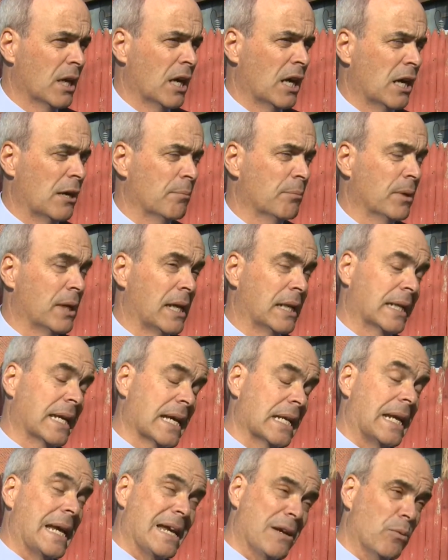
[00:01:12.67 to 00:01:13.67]
Um, and
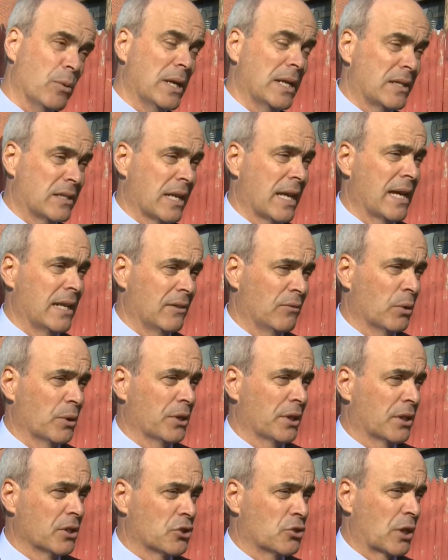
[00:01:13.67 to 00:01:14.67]
again, eight weeks ahead of
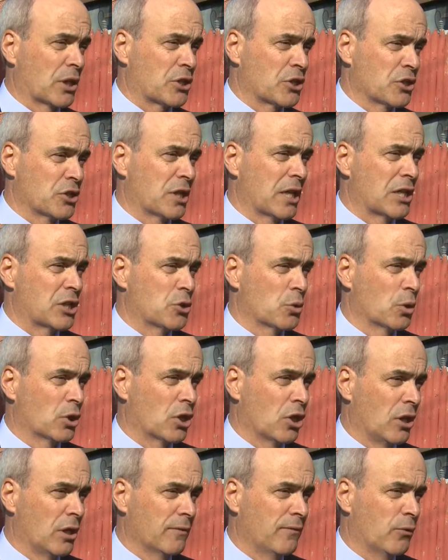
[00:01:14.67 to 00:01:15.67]
what the construction schedule
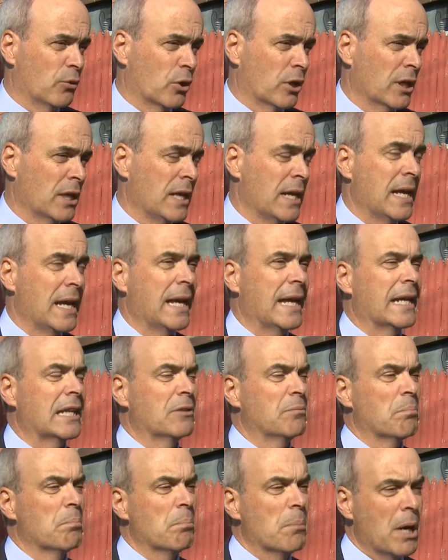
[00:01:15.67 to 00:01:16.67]
called for,
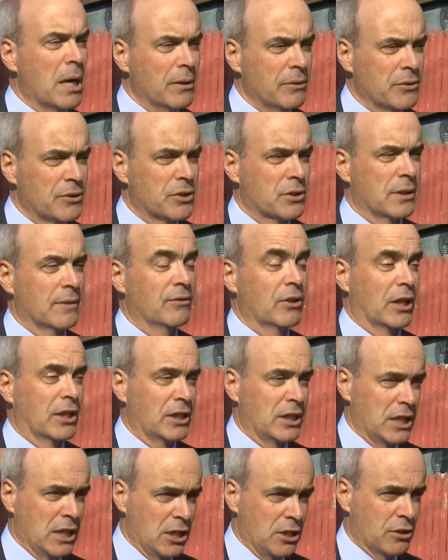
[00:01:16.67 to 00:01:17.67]
and months, if
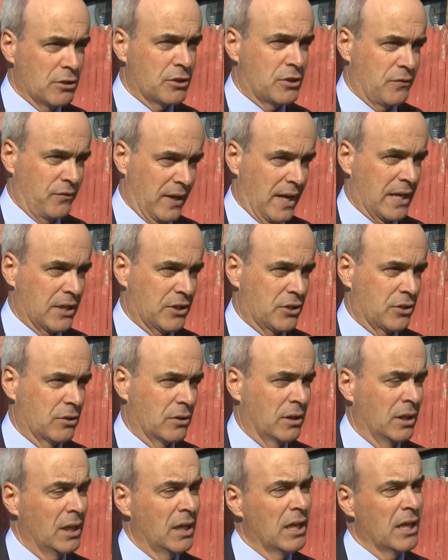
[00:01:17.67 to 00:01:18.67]
not years,
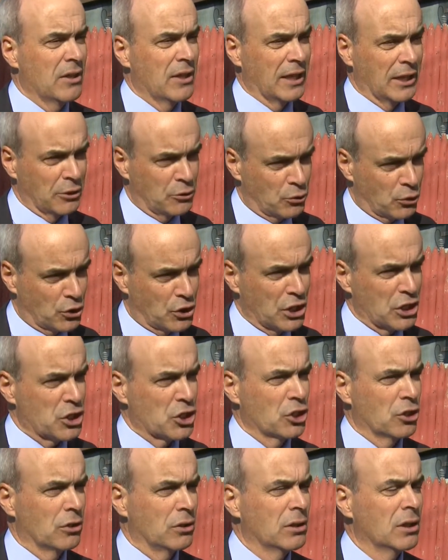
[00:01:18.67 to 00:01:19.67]
faster than a
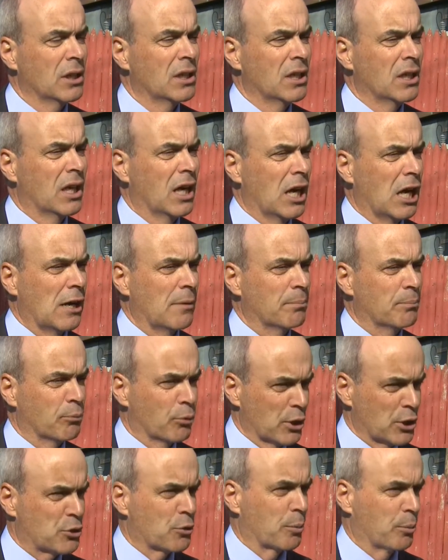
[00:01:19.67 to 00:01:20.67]
traditional um,
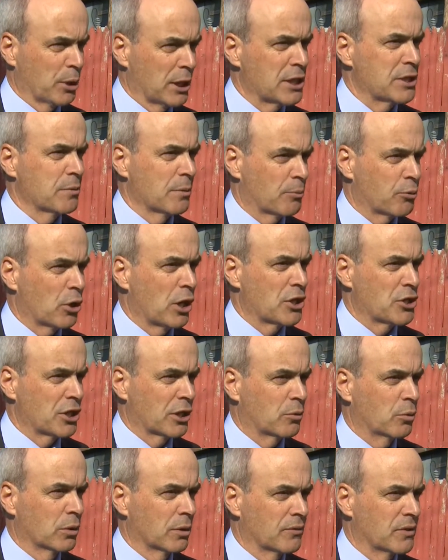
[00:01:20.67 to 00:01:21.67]
bridge replacement
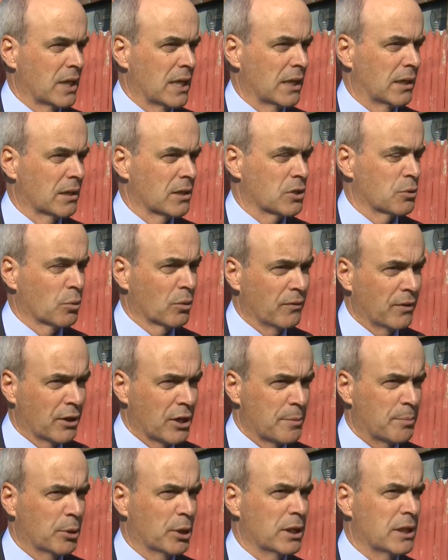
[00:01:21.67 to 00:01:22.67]
project would have taken. So we're
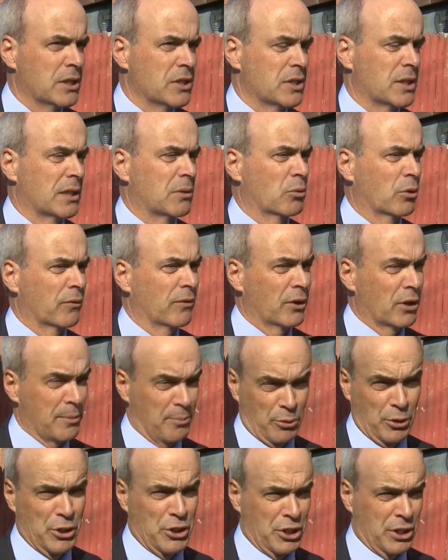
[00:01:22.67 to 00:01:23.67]
very pleased and we're very
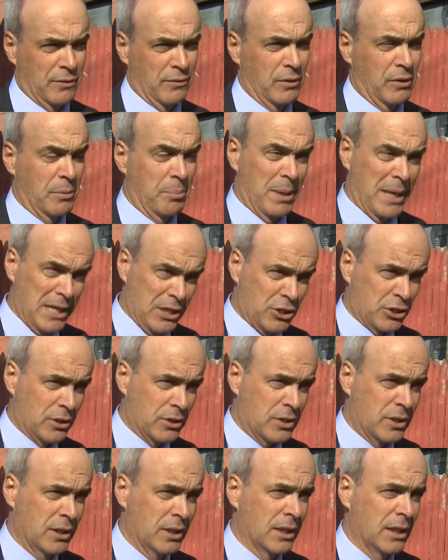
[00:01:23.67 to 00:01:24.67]
appreciative of the
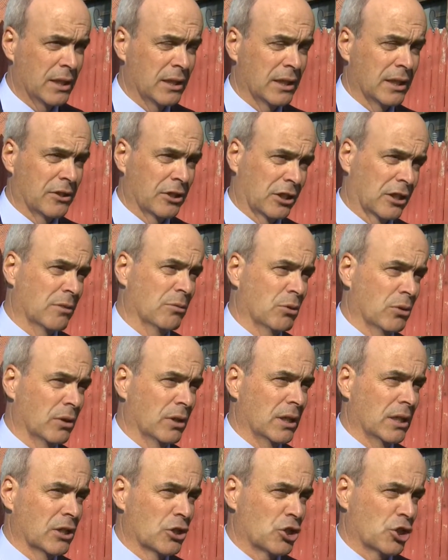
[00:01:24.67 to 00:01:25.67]
patience that the
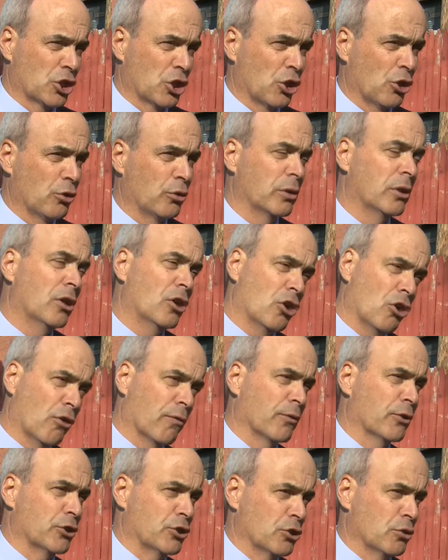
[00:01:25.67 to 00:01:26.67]
community has shown
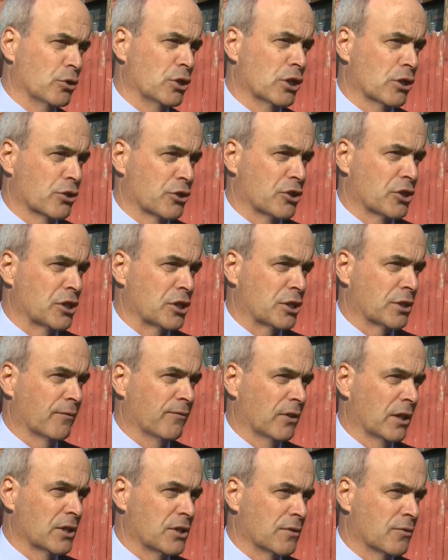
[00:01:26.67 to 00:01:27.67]
over the two years since the
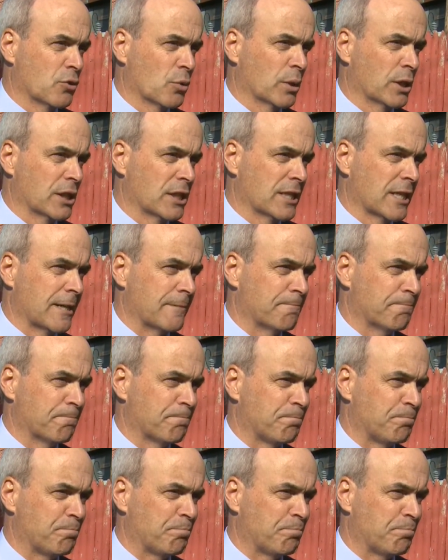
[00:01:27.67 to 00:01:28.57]
floods of 2010.